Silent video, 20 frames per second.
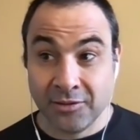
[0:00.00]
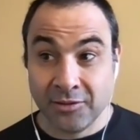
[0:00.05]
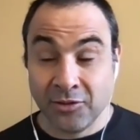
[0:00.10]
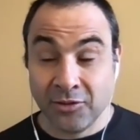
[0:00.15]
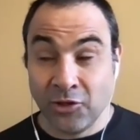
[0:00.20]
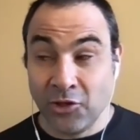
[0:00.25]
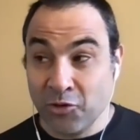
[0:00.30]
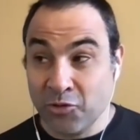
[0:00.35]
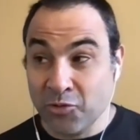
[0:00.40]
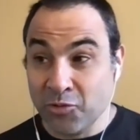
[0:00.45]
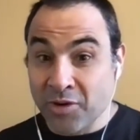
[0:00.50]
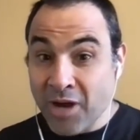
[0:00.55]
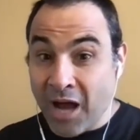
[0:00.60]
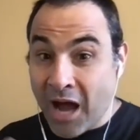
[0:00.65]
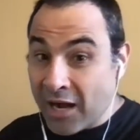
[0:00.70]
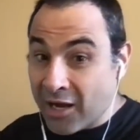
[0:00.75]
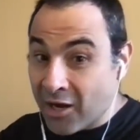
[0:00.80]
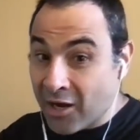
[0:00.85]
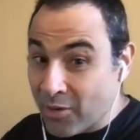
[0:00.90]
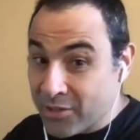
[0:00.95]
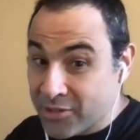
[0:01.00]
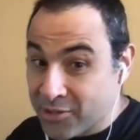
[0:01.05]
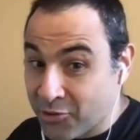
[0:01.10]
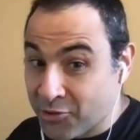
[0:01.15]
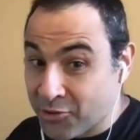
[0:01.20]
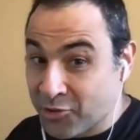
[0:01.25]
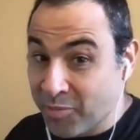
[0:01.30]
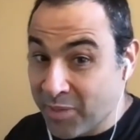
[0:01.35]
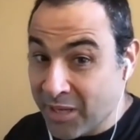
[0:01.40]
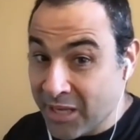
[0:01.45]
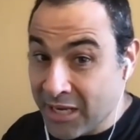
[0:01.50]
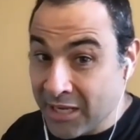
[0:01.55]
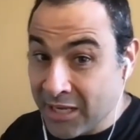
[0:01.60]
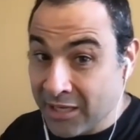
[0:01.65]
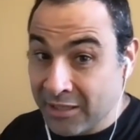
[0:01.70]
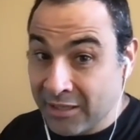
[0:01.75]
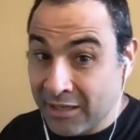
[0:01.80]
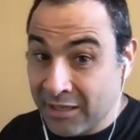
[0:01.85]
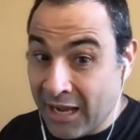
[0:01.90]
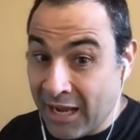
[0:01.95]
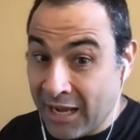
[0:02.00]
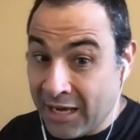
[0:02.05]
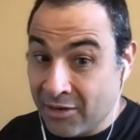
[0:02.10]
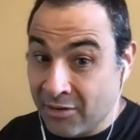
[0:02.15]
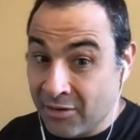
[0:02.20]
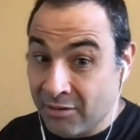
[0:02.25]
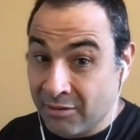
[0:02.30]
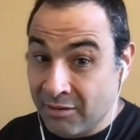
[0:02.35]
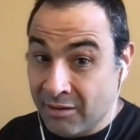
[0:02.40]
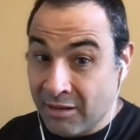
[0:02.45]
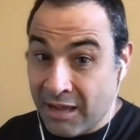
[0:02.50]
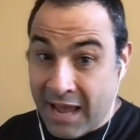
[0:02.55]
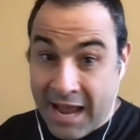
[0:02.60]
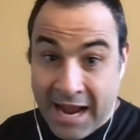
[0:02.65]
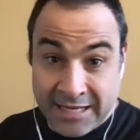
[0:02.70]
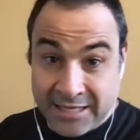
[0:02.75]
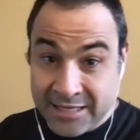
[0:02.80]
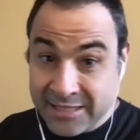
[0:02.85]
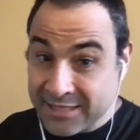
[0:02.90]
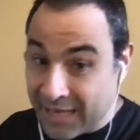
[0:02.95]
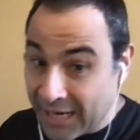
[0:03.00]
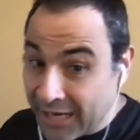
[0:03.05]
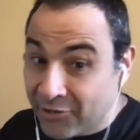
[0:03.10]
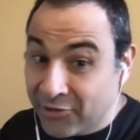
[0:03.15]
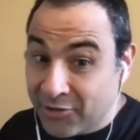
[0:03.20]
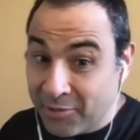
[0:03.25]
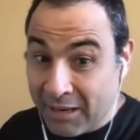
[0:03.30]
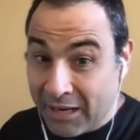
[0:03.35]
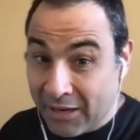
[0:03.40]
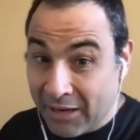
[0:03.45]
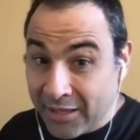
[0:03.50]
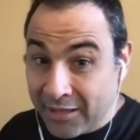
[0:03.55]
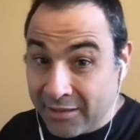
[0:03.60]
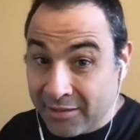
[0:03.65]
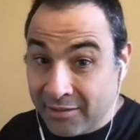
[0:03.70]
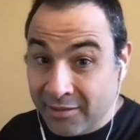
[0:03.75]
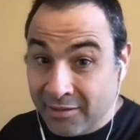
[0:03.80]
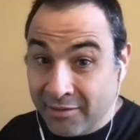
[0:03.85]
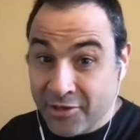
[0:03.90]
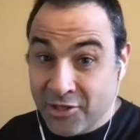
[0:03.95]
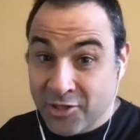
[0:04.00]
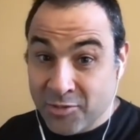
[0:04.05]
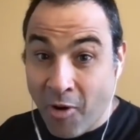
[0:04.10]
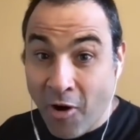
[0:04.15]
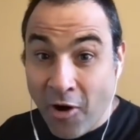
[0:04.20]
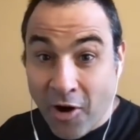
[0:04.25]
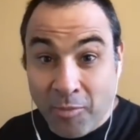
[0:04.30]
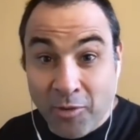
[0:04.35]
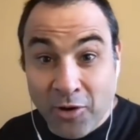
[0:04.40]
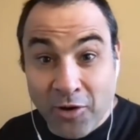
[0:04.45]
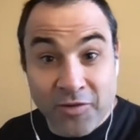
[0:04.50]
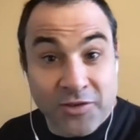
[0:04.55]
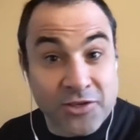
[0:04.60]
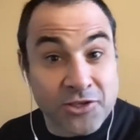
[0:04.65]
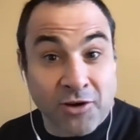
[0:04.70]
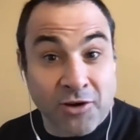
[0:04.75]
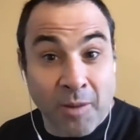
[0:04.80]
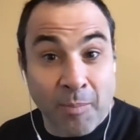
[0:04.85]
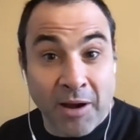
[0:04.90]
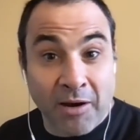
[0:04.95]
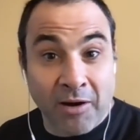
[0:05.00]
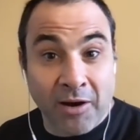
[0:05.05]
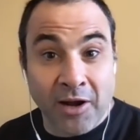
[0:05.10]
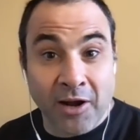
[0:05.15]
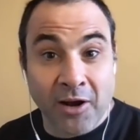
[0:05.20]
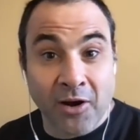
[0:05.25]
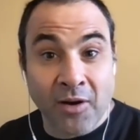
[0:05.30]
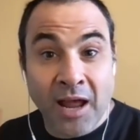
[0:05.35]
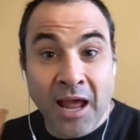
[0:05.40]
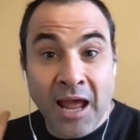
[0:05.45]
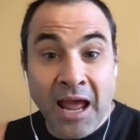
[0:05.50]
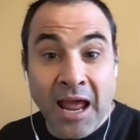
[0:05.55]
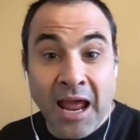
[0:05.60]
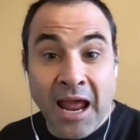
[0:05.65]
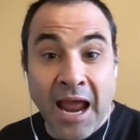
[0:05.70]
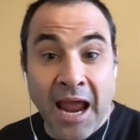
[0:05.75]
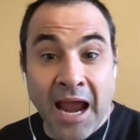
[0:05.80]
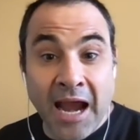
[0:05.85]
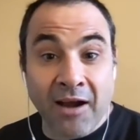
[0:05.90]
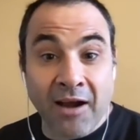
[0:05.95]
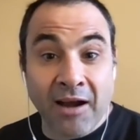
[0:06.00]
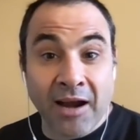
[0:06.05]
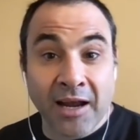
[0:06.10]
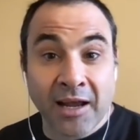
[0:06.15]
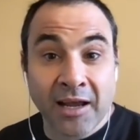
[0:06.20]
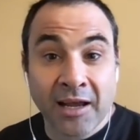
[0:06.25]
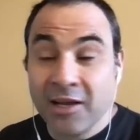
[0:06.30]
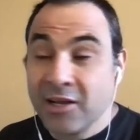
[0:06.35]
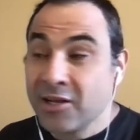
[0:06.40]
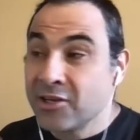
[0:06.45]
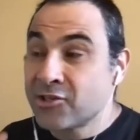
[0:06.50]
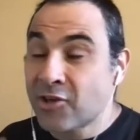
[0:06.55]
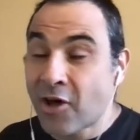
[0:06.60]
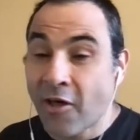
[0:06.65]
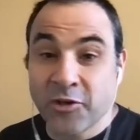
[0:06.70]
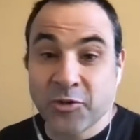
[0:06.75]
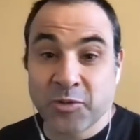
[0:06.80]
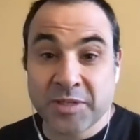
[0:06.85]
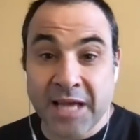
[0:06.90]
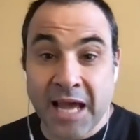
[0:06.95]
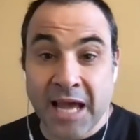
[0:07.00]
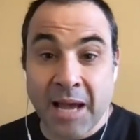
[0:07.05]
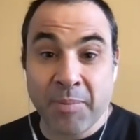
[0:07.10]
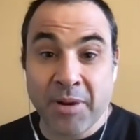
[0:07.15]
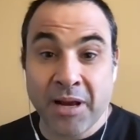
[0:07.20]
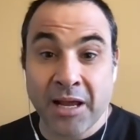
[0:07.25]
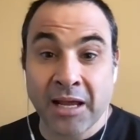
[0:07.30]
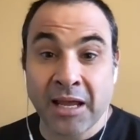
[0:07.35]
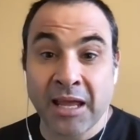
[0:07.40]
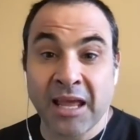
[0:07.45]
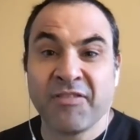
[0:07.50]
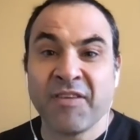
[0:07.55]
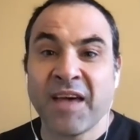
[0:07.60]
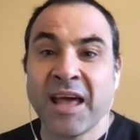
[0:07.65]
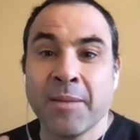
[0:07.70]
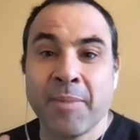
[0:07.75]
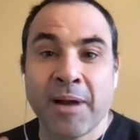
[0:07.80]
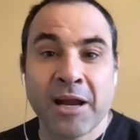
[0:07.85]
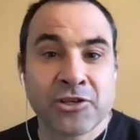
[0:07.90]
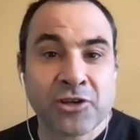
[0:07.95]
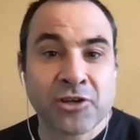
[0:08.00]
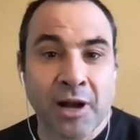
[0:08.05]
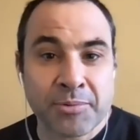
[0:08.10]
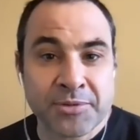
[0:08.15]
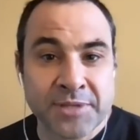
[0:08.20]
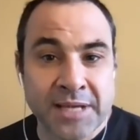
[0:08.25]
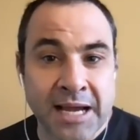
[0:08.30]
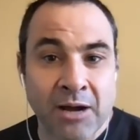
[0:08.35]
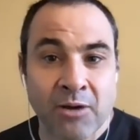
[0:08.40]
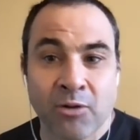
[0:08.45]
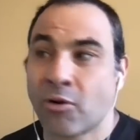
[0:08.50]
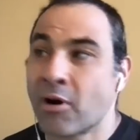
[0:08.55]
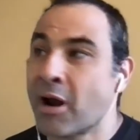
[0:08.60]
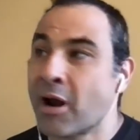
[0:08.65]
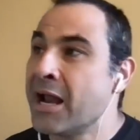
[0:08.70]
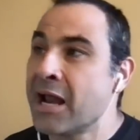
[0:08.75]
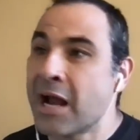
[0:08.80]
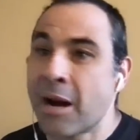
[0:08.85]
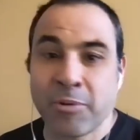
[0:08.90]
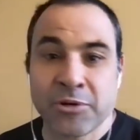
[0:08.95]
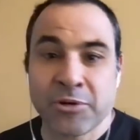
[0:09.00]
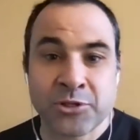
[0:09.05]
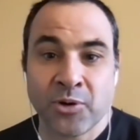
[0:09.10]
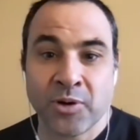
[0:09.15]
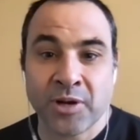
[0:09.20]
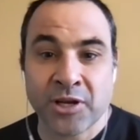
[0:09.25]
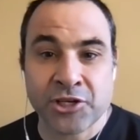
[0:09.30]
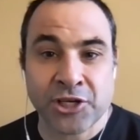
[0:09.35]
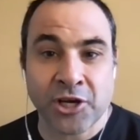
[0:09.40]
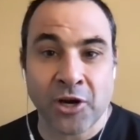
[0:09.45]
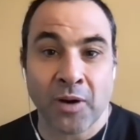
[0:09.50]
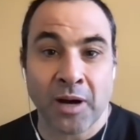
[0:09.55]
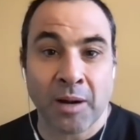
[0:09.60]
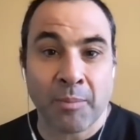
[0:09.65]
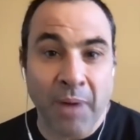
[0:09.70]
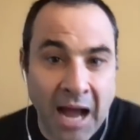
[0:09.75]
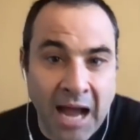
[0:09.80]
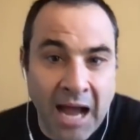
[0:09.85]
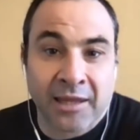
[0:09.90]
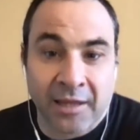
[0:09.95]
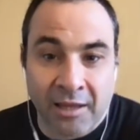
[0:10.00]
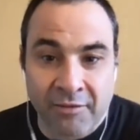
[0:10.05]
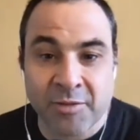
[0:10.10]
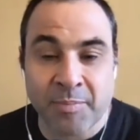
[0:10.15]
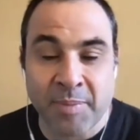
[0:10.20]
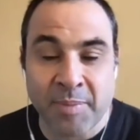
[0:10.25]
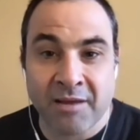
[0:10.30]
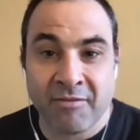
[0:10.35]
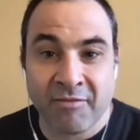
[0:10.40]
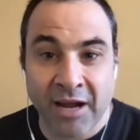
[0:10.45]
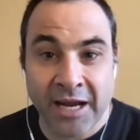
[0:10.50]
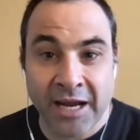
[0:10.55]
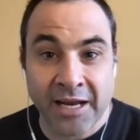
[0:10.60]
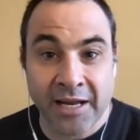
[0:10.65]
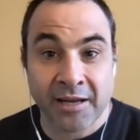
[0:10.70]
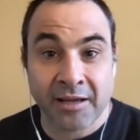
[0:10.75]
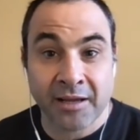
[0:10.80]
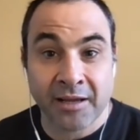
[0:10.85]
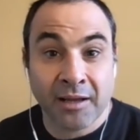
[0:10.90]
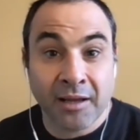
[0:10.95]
you do not go on social media and act entitled about it. The smarter move is to drop Eric a note. Hey, Eric, saw this was happening. If anybody drops out or any opportunities show up, I'd love to be invited.